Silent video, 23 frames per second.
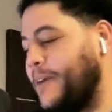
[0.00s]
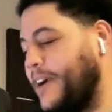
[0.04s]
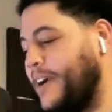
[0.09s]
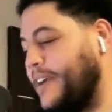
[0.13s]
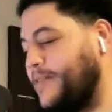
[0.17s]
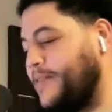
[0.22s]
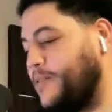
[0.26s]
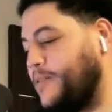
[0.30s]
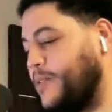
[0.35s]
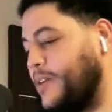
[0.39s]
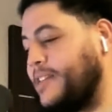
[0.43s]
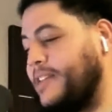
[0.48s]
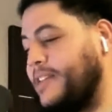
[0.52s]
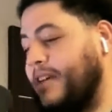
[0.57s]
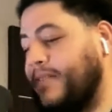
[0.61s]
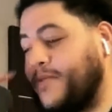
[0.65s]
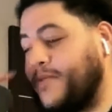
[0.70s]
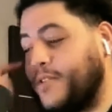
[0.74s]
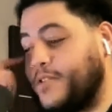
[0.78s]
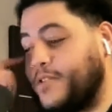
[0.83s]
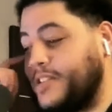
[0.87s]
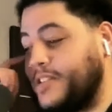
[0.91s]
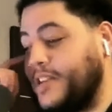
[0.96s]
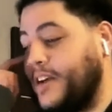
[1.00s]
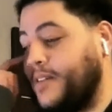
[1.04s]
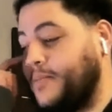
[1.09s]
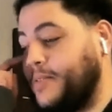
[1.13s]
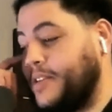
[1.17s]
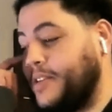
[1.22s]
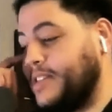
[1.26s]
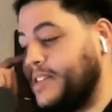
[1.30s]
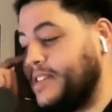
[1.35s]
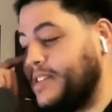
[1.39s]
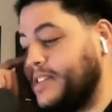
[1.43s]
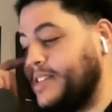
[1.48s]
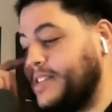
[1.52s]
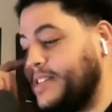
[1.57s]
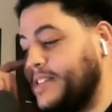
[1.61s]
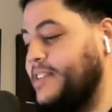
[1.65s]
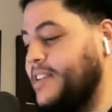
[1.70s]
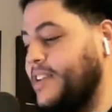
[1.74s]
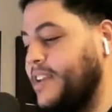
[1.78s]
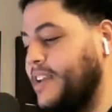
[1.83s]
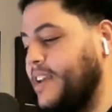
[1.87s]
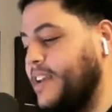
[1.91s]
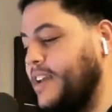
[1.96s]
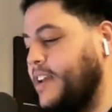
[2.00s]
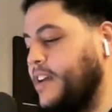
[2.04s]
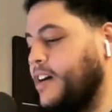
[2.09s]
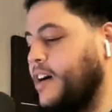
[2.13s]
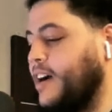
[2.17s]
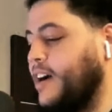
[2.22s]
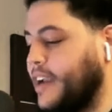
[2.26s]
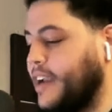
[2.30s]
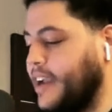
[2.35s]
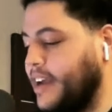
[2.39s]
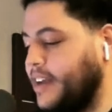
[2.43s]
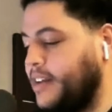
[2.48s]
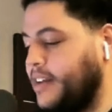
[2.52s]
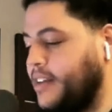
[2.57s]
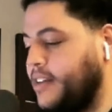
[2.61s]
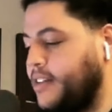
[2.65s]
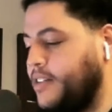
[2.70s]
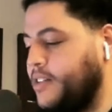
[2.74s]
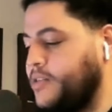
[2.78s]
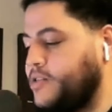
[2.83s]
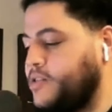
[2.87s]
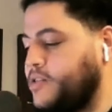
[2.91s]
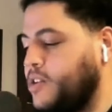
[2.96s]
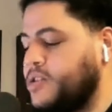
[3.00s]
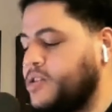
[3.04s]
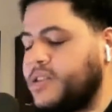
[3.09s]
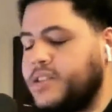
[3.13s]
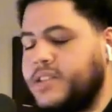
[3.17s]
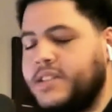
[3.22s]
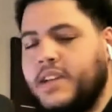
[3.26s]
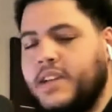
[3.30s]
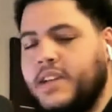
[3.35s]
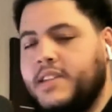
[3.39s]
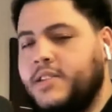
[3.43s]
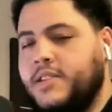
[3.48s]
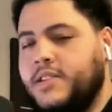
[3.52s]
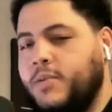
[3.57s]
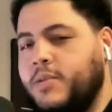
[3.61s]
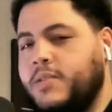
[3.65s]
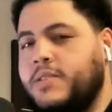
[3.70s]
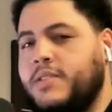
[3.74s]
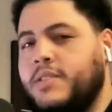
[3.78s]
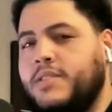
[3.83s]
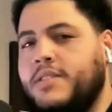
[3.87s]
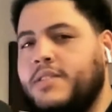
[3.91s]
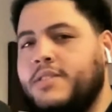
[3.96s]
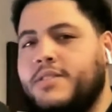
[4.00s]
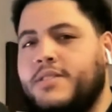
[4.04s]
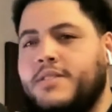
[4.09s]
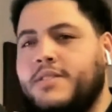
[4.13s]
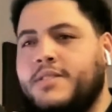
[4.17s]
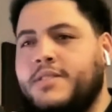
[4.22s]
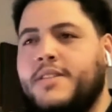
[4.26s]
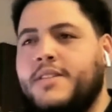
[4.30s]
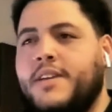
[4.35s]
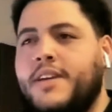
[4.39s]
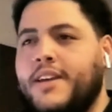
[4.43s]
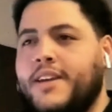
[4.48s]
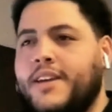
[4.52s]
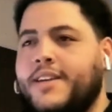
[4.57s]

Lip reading: I have to write that verse down because that, again, there's no such thing as coincidences.